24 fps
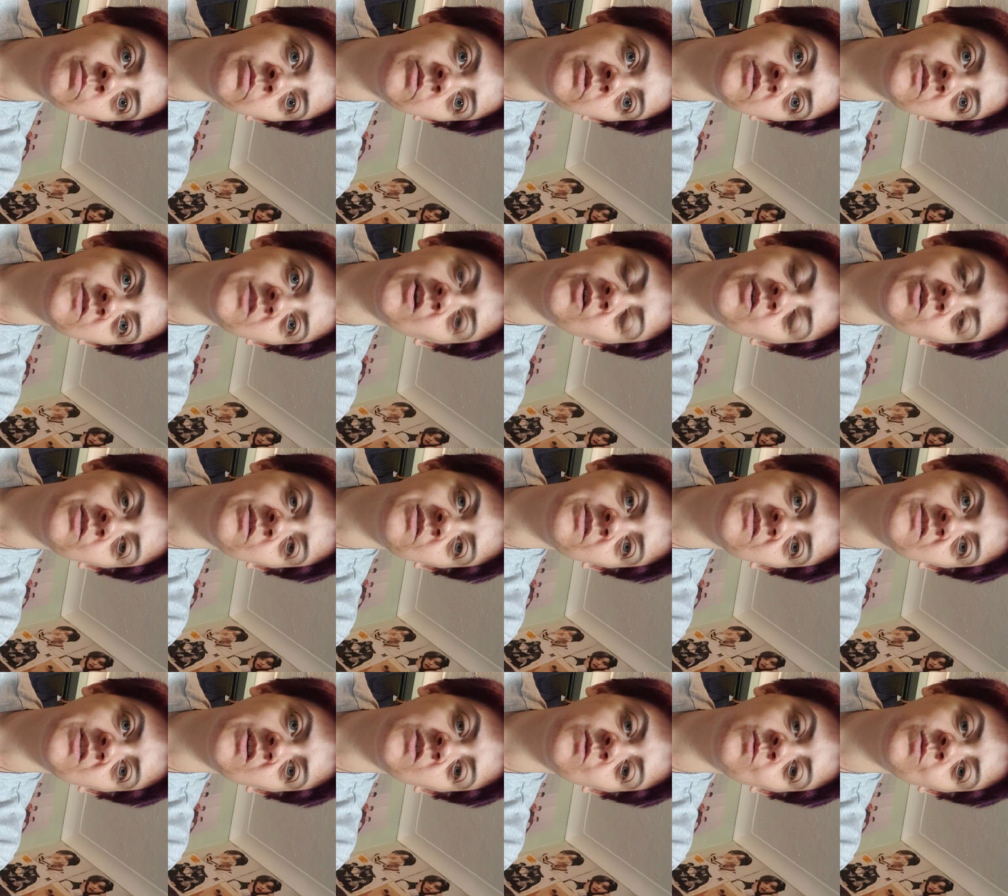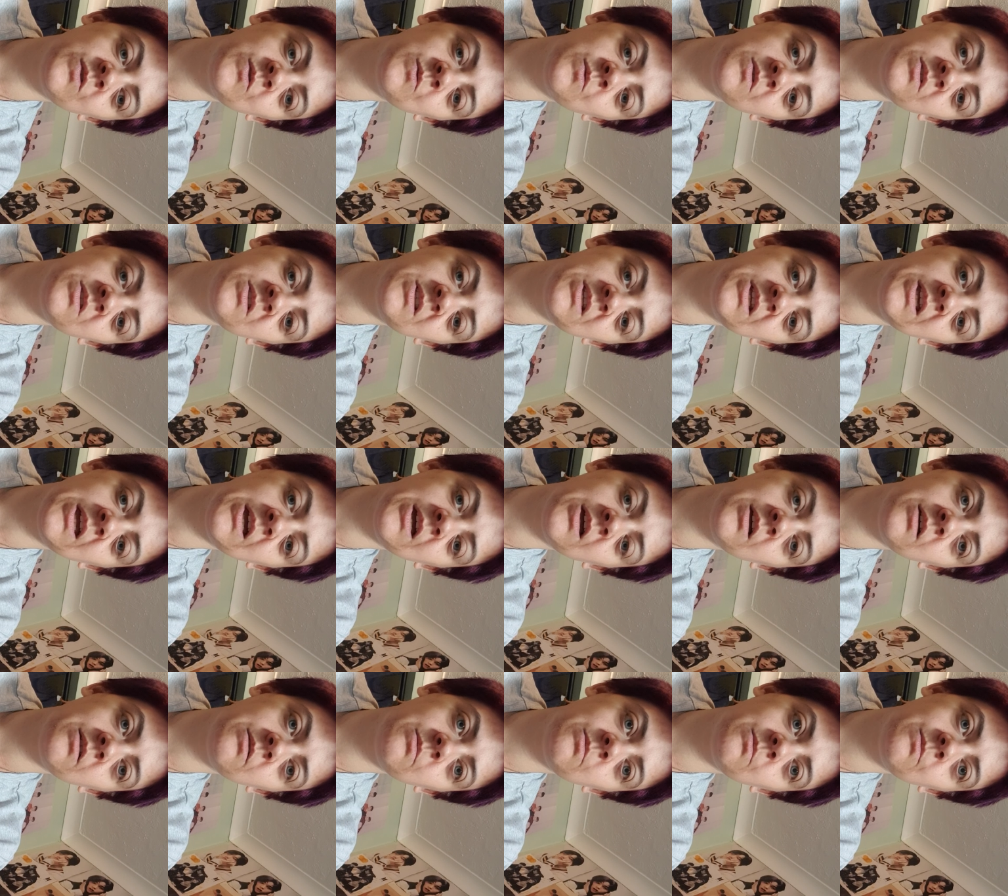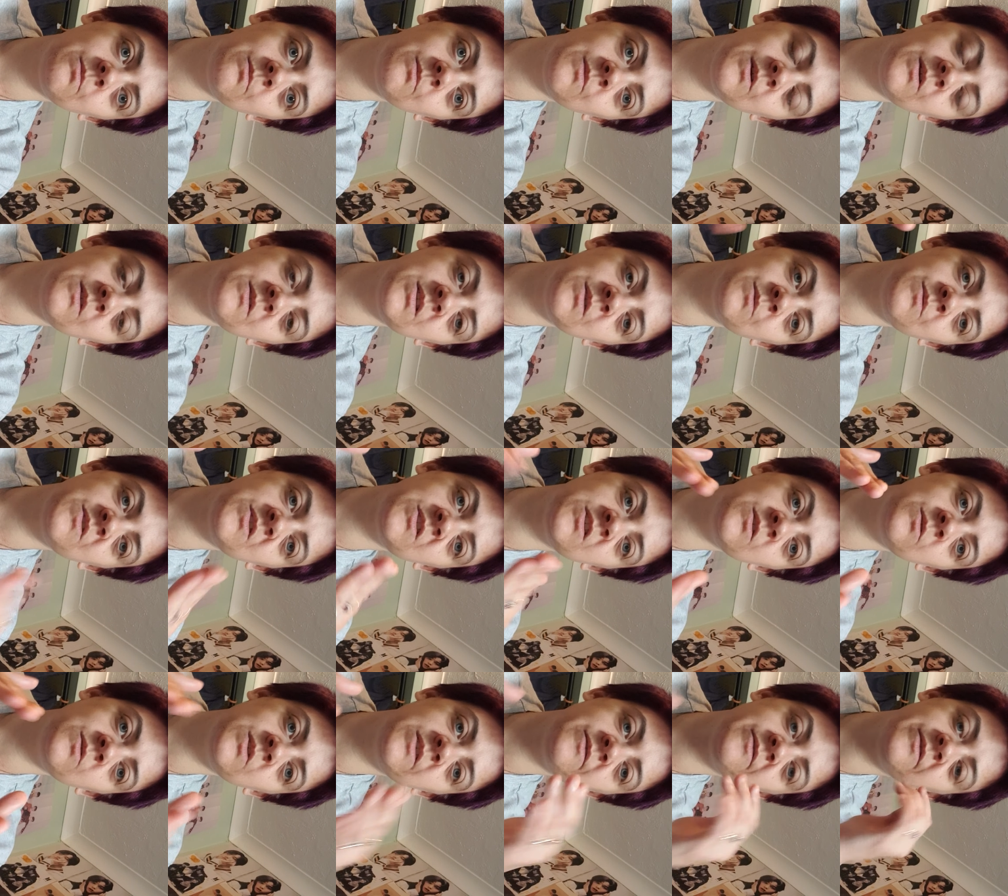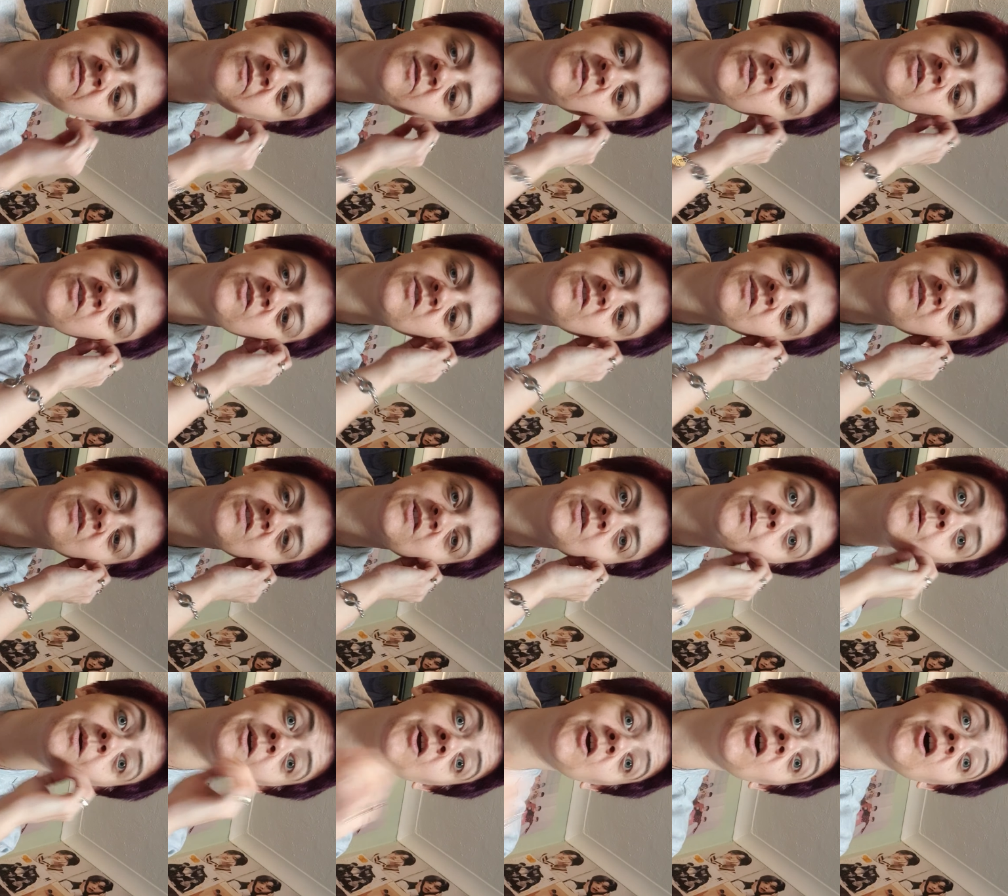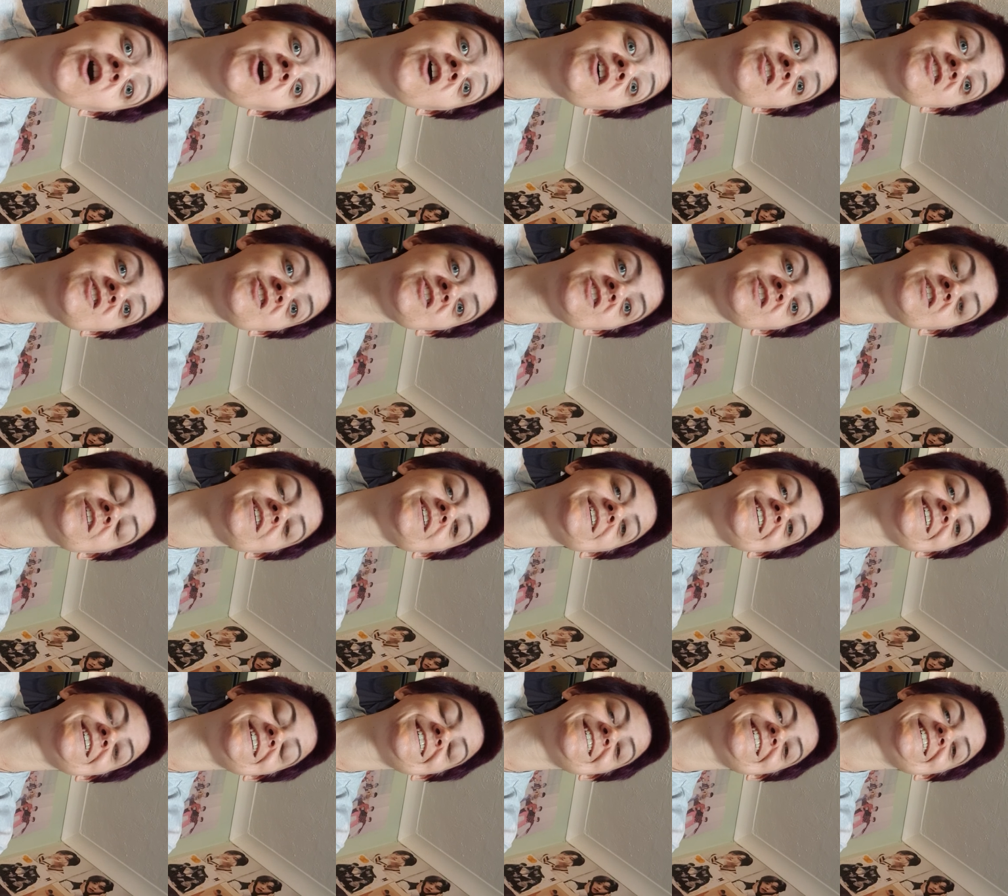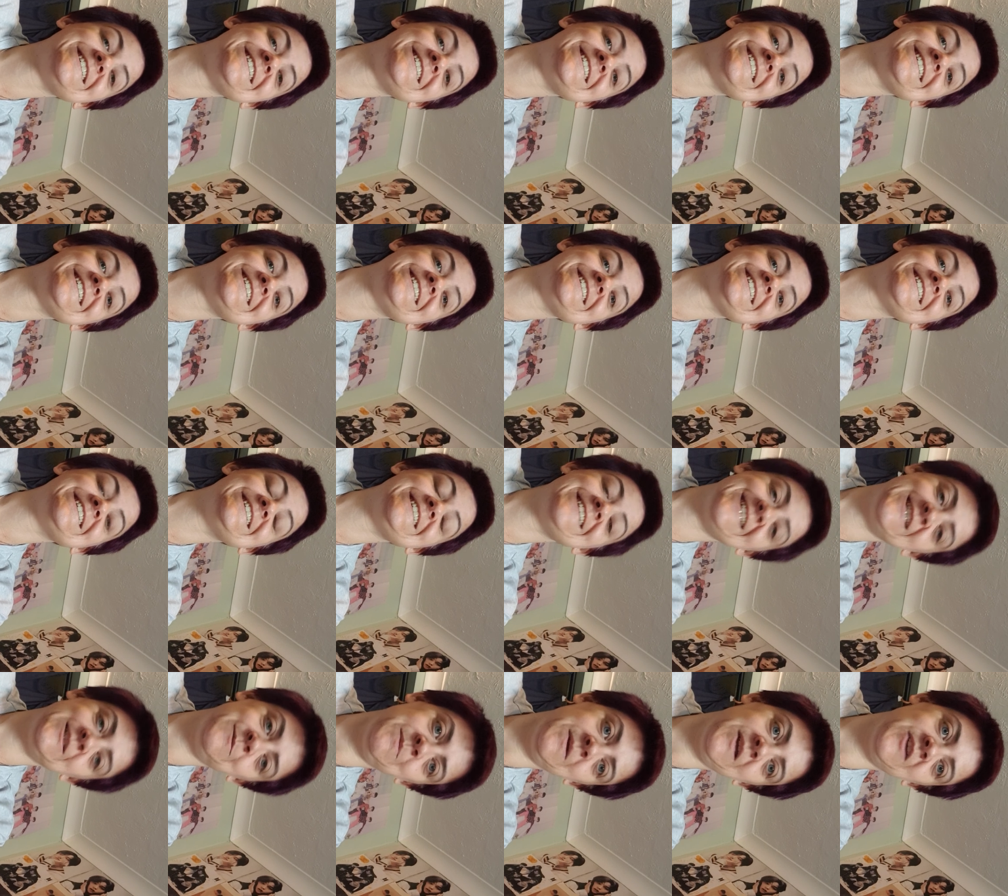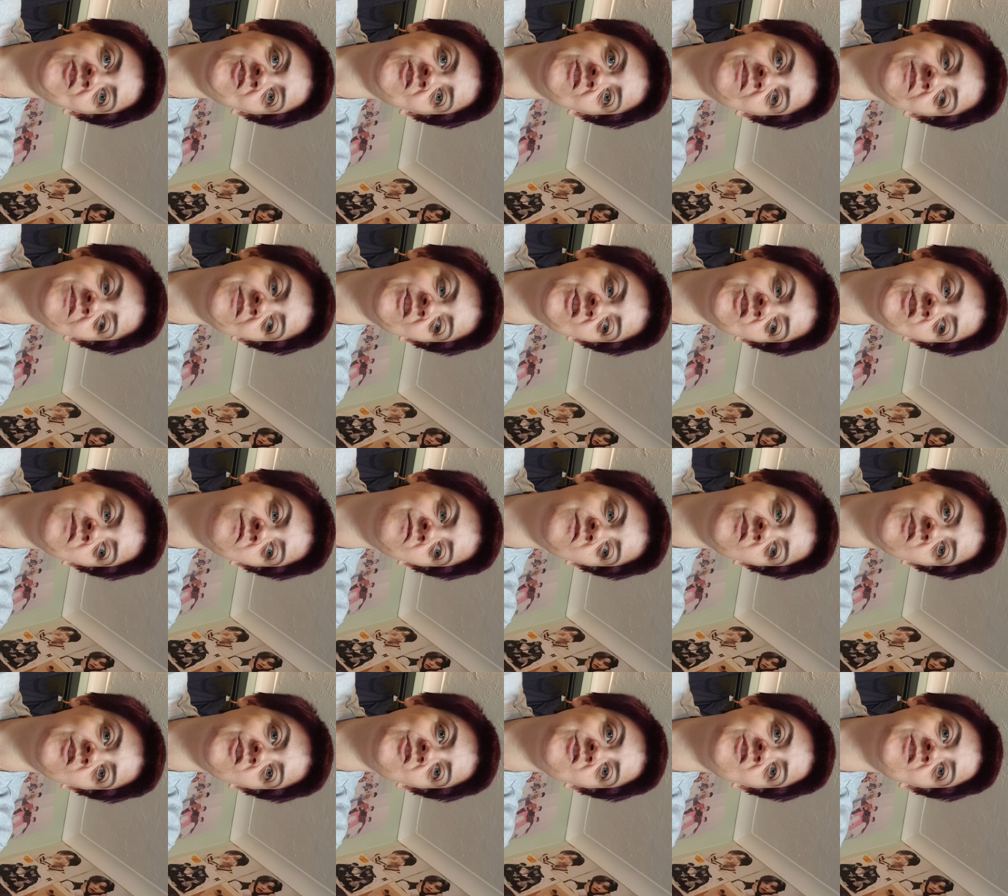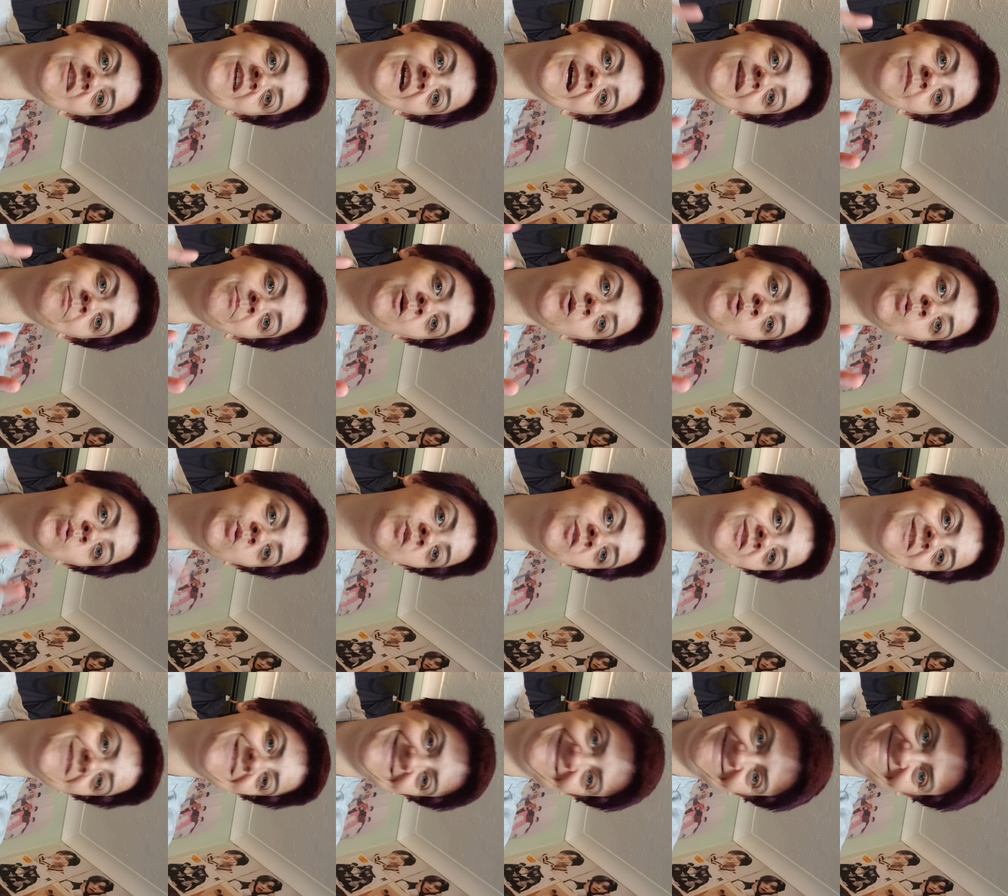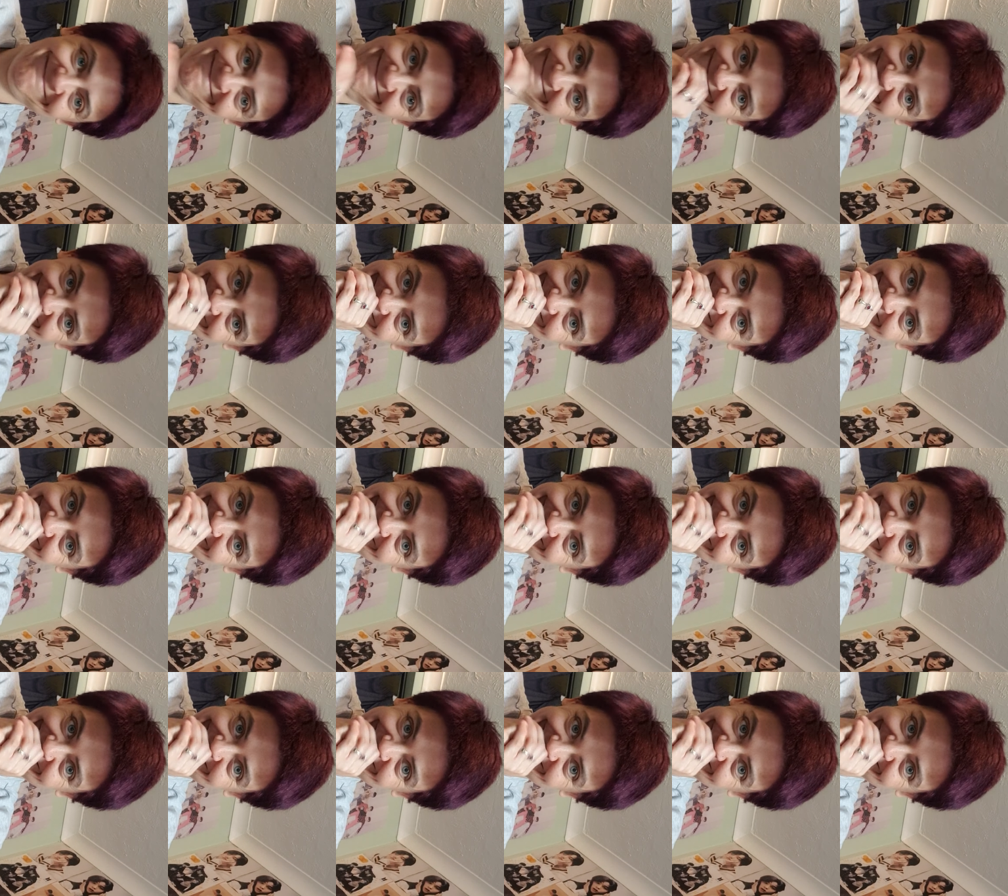books. I couldn't decide which ones to get because there was two different versions. So I got the special edition version that had both. I